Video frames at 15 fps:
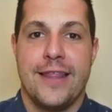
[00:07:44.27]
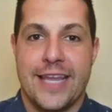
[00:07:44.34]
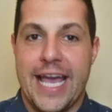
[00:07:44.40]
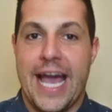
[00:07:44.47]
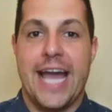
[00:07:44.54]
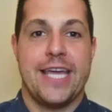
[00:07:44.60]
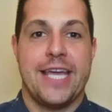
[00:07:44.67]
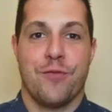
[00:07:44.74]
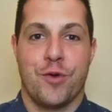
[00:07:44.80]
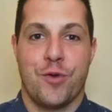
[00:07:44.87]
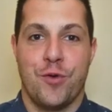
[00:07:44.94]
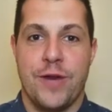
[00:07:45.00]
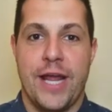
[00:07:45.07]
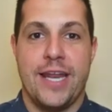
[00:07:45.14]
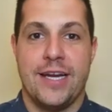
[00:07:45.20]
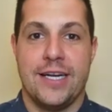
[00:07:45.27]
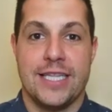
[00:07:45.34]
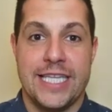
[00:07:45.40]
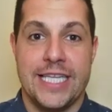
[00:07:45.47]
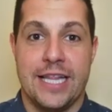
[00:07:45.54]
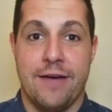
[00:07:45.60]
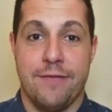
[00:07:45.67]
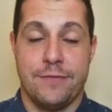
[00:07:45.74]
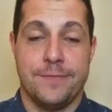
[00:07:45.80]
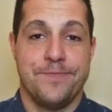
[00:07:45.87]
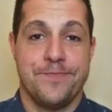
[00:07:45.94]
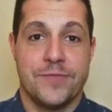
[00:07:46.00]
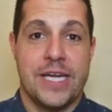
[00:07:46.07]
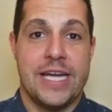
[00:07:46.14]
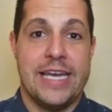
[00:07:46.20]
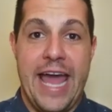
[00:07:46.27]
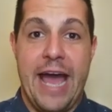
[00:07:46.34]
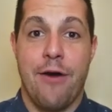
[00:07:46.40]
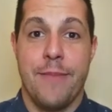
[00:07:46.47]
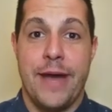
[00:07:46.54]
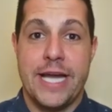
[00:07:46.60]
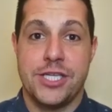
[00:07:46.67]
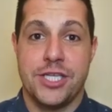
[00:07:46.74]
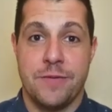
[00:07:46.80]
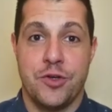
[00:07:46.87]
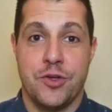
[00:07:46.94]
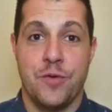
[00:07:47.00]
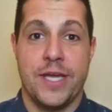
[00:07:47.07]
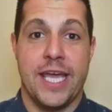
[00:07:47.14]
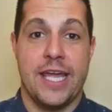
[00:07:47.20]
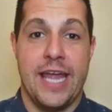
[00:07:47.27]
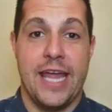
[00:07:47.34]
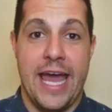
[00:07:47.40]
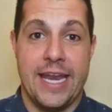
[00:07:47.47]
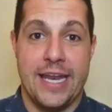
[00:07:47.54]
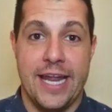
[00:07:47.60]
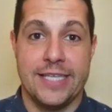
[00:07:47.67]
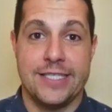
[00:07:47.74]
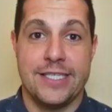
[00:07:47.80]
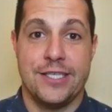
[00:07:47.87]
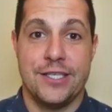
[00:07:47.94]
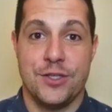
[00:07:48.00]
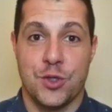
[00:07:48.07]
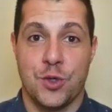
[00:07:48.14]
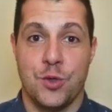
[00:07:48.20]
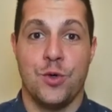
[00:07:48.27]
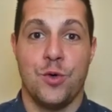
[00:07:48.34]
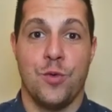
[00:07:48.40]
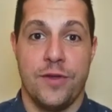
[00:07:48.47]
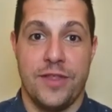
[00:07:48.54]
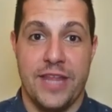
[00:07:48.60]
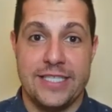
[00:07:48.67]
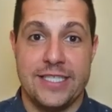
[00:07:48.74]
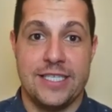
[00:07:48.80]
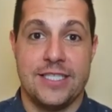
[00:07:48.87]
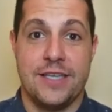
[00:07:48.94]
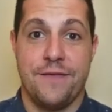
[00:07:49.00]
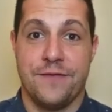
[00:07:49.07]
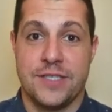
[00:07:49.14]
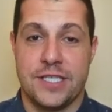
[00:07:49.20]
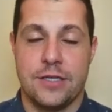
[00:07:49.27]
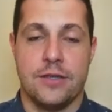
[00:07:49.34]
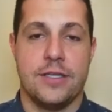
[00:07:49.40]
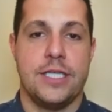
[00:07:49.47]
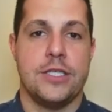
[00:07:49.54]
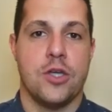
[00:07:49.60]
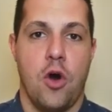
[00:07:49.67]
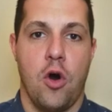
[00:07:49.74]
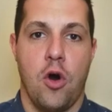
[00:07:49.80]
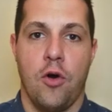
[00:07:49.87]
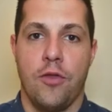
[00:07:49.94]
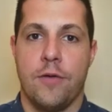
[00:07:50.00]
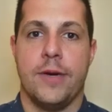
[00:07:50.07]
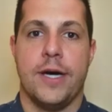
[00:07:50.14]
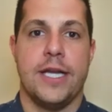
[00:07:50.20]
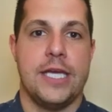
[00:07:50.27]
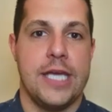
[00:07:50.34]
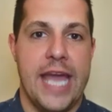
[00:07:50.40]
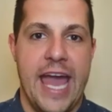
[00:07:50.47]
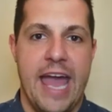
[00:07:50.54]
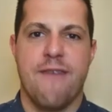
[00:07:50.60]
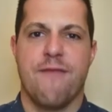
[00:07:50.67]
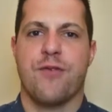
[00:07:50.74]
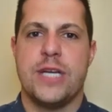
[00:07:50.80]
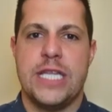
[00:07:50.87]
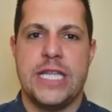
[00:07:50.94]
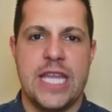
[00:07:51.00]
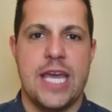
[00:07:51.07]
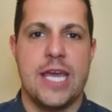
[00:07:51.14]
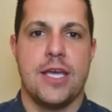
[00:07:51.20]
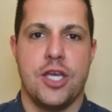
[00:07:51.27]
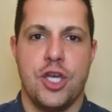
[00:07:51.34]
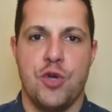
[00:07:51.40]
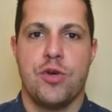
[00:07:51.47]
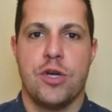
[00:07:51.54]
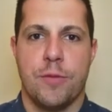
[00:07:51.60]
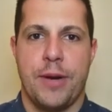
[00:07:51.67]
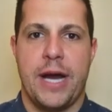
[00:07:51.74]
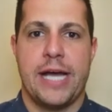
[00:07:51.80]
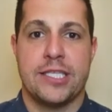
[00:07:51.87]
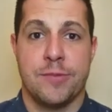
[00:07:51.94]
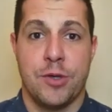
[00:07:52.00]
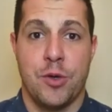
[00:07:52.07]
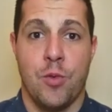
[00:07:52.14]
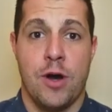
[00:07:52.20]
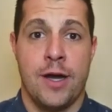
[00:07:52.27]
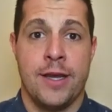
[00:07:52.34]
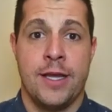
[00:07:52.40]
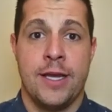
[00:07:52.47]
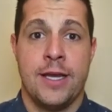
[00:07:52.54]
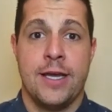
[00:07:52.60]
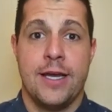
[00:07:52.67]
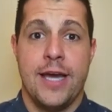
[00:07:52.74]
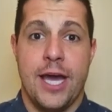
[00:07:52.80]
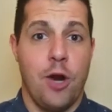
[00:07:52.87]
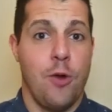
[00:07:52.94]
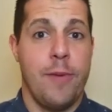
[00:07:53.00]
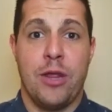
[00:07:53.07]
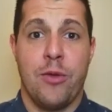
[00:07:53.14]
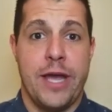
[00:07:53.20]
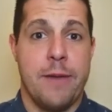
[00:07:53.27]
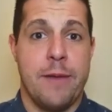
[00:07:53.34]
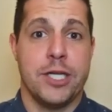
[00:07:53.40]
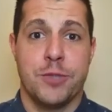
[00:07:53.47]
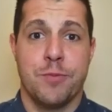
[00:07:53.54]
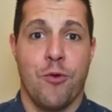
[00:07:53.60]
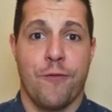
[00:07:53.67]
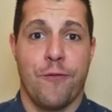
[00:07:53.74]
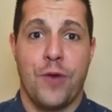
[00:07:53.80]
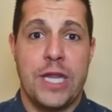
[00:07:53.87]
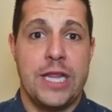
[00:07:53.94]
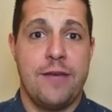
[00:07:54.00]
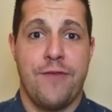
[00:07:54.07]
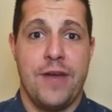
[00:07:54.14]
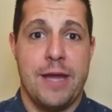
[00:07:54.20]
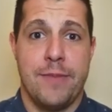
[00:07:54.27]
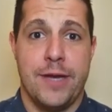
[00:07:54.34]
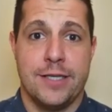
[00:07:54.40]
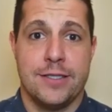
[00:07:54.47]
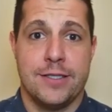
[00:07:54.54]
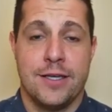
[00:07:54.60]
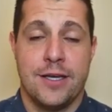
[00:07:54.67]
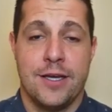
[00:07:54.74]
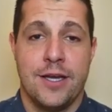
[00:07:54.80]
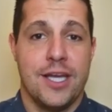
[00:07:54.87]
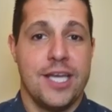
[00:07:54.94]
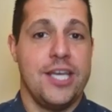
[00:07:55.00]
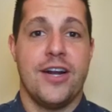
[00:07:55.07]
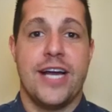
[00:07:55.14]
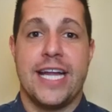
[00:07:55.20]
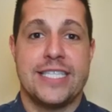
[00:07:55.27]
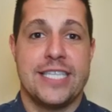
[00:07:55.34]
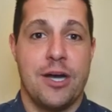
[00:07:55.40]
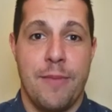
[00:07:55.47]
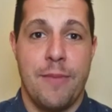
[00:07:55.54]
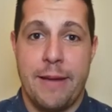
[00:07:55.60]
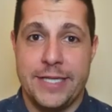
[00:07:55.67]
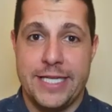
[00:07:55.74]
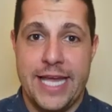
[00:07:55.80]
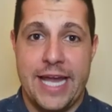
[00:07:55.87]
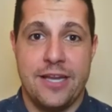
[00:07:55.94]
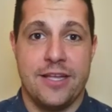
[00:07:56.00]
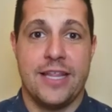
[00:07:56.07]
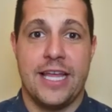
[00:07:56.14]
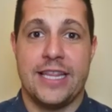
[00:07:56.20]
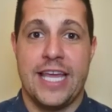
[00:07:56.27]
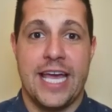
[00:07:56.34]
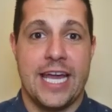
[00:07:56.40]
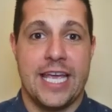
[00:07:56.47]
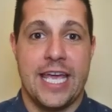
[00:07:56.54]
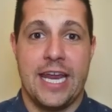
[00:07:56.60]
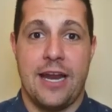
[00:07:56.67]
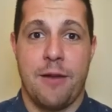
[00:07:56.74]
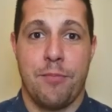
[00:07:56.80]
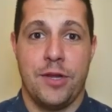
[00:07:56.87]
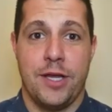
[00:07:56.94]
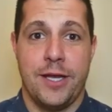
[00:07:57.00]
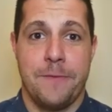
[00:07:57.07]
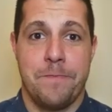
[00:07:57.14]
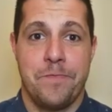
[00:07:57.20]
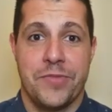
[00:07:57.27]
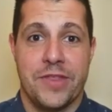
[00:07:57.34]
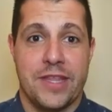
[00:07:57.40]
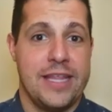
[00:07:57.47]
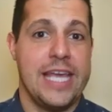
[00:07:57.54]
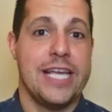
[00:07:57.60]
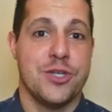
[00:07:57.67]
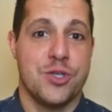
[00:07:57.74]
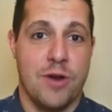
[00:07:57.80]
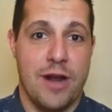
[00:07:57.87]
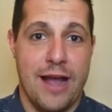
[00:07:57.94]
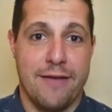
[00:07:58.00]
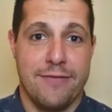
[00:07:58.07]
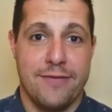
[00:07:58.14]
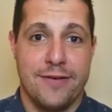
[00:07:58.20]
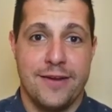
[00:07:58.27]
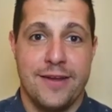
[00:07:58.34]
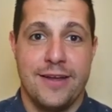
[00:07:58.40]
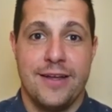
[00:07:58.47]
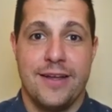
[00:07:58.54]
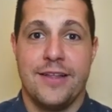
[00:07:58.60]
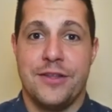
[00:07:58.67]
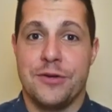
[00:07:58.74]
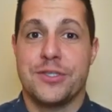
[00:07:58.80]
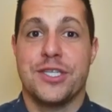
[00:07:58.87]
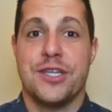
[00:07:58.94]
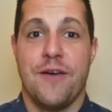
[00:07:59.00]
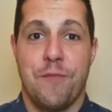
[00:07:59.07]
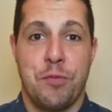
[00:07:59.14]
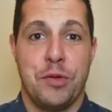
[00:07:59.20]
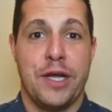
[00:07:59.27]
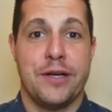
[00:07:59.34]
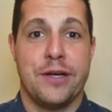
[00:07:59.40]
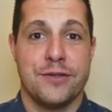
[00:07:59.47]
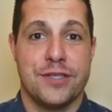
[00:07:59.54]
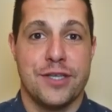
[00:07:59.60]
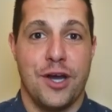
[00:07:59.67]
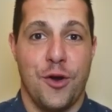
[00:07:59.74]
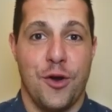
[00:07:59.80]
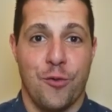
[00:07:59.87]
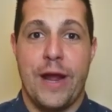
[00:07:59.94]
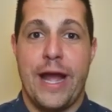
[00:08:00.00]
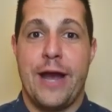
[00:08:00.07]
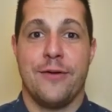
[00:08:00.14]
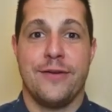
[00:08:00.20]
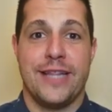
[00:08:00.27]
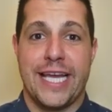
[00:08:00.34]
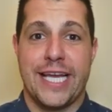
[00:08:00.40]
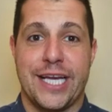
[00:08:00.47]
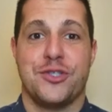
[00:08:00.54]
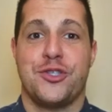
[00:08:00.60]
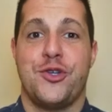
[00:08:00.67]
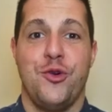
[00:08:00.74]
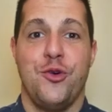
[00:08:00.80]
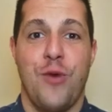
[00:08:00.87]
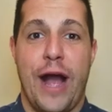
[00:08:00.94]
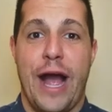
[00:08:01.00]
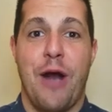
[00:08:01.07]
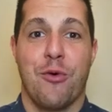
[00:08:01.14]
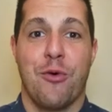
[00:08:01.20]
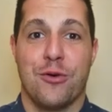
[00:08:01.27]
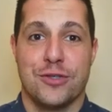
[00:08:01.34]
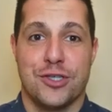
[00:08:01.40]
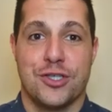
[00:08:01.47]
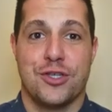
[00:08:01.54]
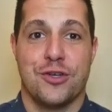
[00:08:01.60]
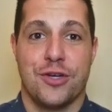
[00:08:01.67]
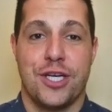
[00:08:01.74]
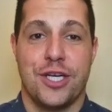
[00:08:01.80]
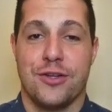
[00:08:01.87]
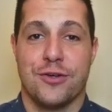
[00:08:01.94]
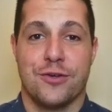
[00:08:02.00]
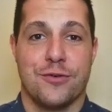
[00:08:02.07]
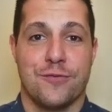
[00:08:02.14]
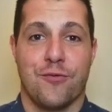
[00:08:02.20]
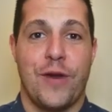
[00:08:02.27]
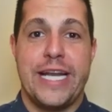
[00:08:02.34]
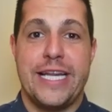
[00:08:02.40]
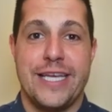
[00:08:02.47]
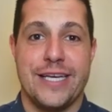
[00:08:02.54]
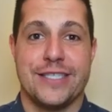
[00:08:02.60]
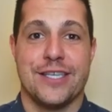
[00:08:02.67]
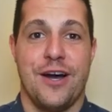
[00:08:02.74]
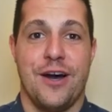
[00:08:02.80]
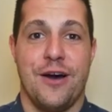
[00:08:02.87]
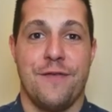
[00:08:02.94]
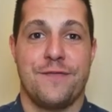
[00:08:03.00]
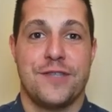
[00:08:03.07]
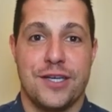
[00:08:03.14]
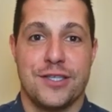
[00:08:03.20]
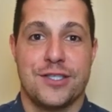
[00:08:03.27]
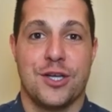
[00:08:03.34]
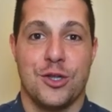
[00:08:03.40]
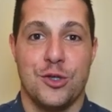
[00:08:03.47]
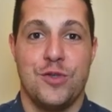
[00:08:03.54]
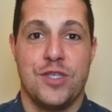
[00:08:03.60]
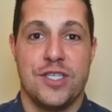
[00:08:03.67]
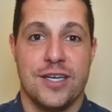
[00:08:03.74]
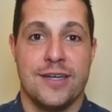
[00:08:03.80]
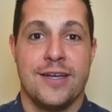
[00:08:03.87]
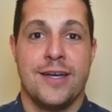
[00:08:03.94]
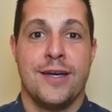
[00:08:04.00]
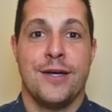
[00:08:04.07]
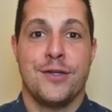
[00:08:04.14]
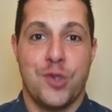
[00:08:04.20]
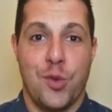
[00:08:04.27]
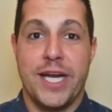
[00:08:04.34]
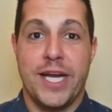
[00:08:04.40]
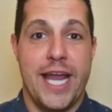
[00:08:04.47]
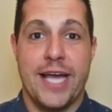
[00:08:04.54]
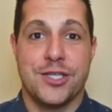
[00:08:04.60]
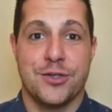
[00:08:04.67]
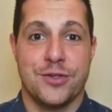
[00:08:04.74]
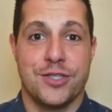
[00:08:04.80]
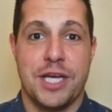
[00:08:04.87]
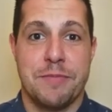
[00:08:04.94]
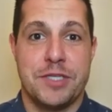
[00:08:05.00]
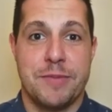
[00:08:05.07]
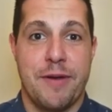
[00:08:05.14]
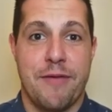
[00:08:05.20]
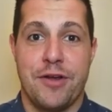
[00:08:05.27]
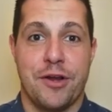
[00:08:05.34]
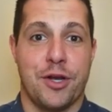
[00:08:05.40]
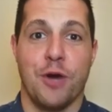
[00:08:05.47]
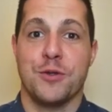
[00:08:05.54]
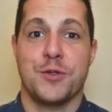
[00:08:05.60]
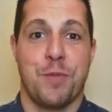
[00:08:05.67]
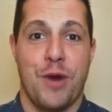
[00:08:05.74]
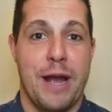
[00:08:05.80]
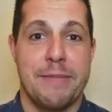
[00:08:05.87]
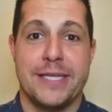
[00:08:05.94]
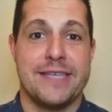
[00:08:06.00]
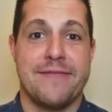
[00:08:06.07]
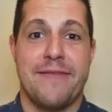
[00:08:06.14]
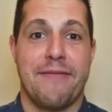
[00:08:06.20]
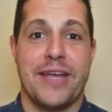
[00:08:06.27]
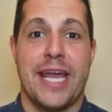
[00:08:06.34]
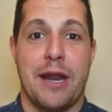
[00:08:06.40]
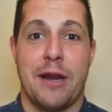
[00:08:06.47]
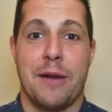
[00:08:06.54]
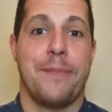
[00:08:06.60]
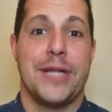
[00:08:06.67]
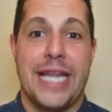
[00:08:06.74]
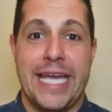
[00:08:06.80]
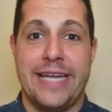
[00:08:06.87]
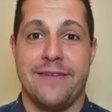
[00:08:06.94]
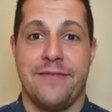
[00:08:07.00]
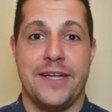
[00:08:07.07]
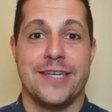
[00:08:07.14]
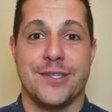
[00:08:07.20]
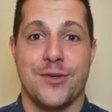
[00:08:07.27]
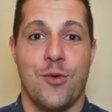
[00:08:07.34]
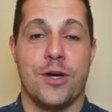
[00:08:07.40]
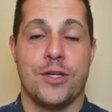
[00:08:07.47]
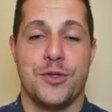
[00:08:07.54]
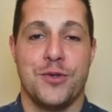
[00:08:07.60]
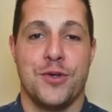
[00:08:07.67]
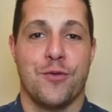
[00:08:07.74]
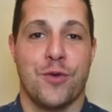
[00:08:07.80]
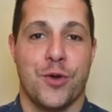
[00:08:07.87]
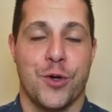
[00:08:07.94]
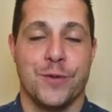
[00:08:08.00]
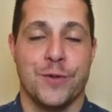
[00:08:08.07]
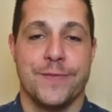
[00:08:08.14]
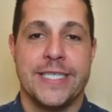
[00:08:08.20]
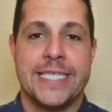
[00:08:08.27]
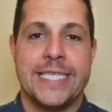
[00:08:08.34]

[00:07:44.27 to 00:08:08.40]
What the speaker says: The guy can recruit at an elite level. Now imagine him doing it at an SEC school with SEC facilities, all the money, everything you could possibly want. And oh, by the way, a much more friendly fan base. You don't got to tell mom and dad that they got to get on a plane. They can drive. There's enough players around a two-hour circular radius of Tuscaloosa to win a national championship every year. Coach Prime doesn't even have to get on a plane if he doesn't want to recruit.